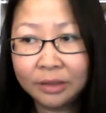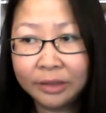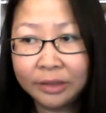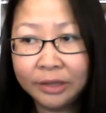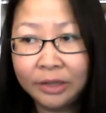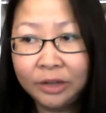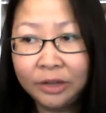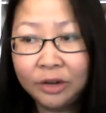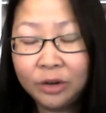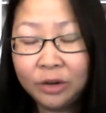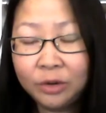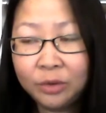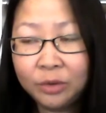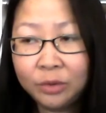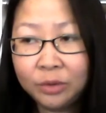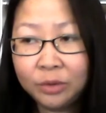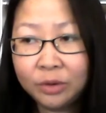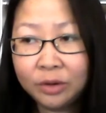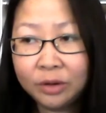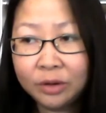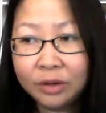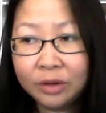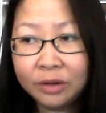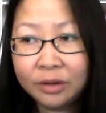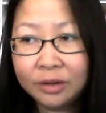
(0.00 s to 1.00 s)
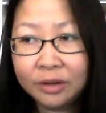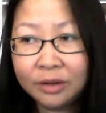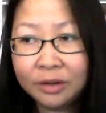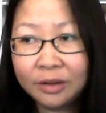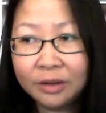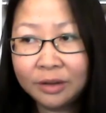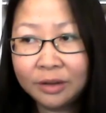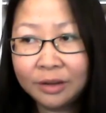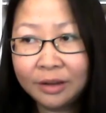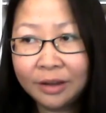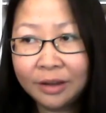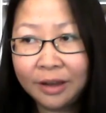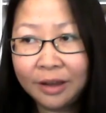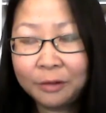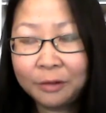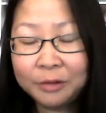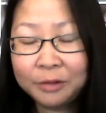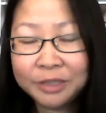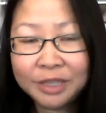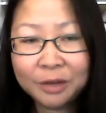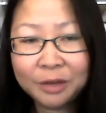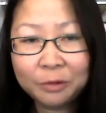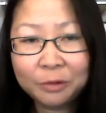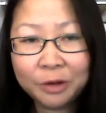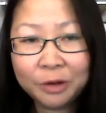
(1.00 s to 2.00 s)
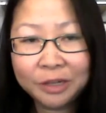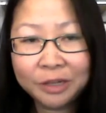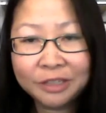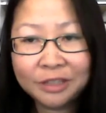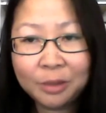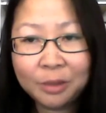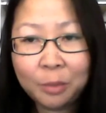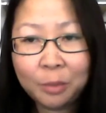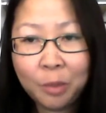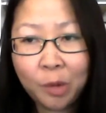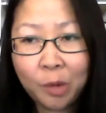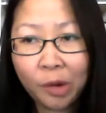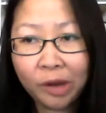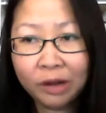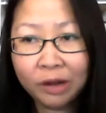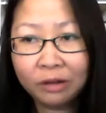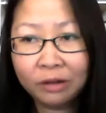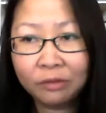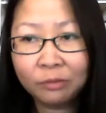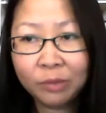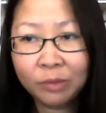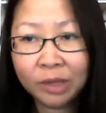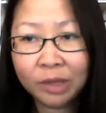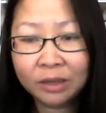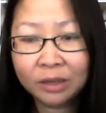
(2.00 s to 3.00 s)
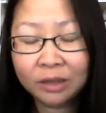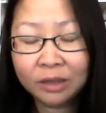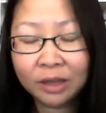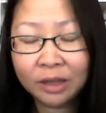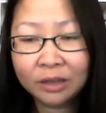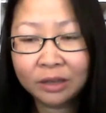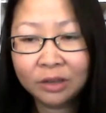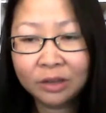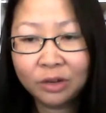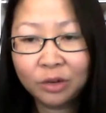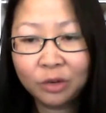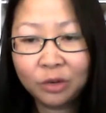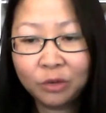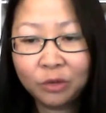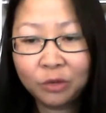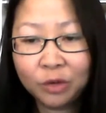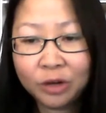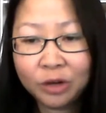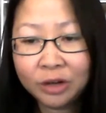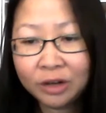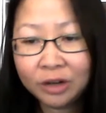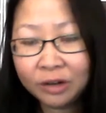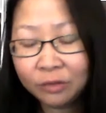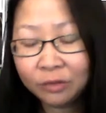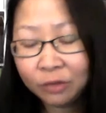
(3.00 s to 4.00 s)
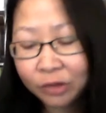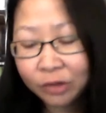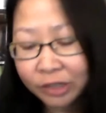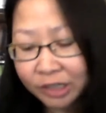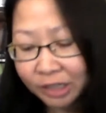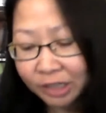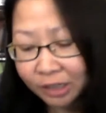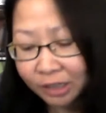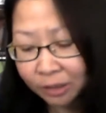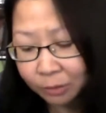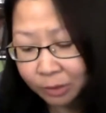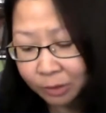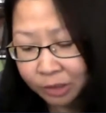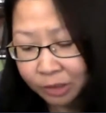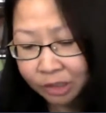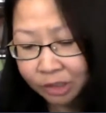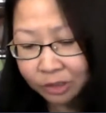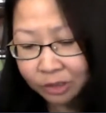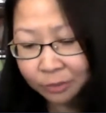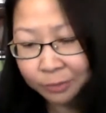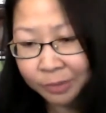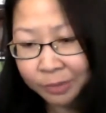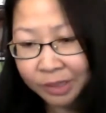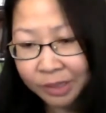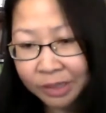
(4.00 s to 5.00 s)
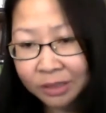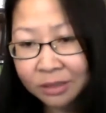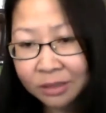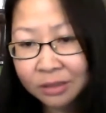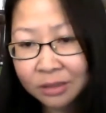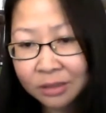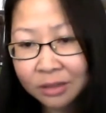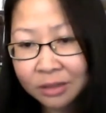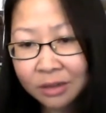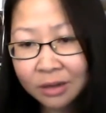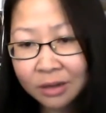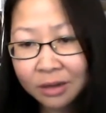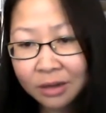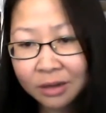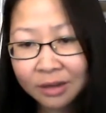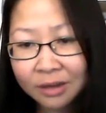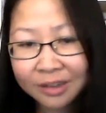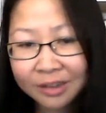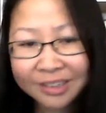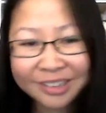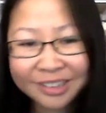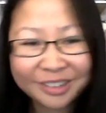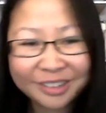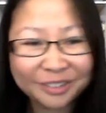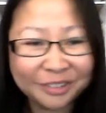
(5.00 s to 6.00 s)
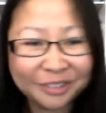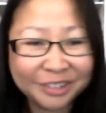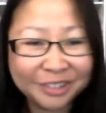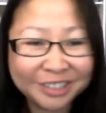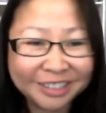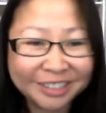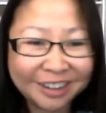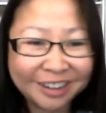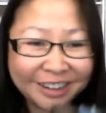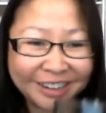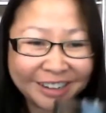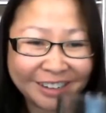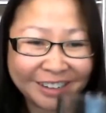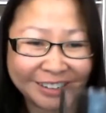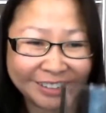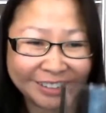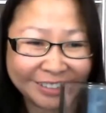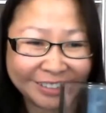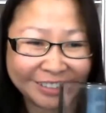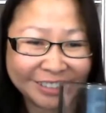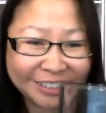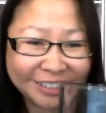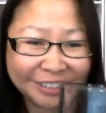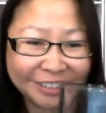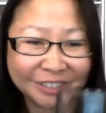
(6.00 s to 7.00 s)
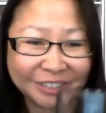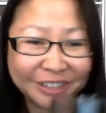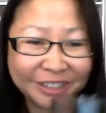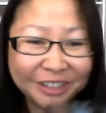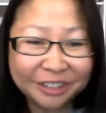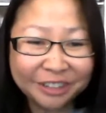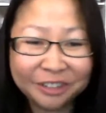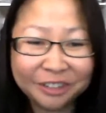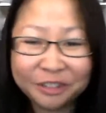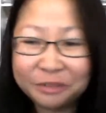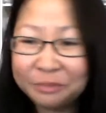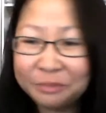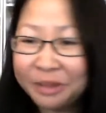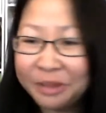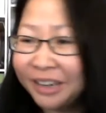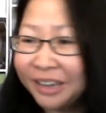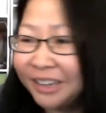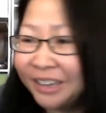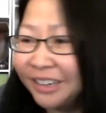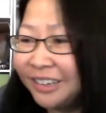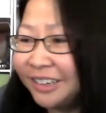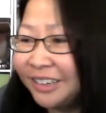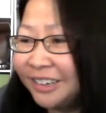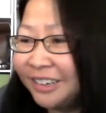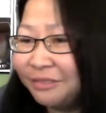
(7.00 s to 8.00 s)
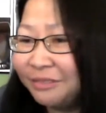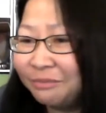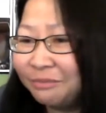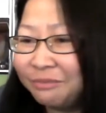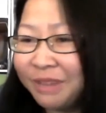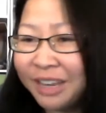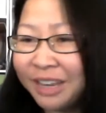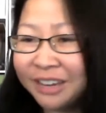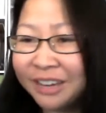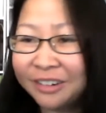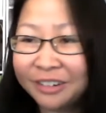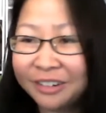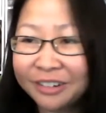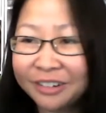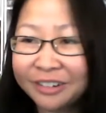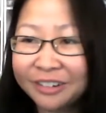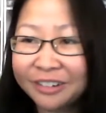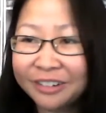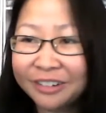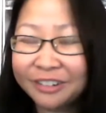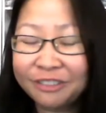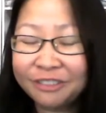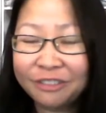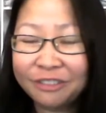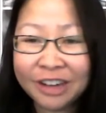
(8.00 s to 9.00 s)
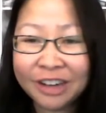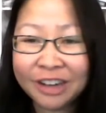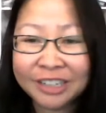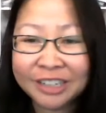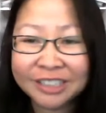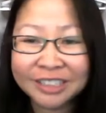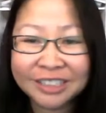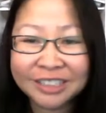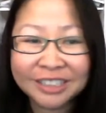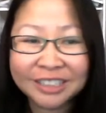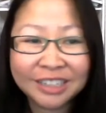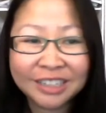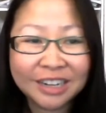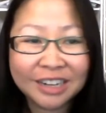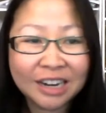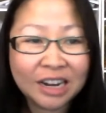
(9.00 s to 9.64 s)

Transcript: You know, I was like, what is the point of me? Like, if we're dealing with such a beast, we're talking to, my maker friends.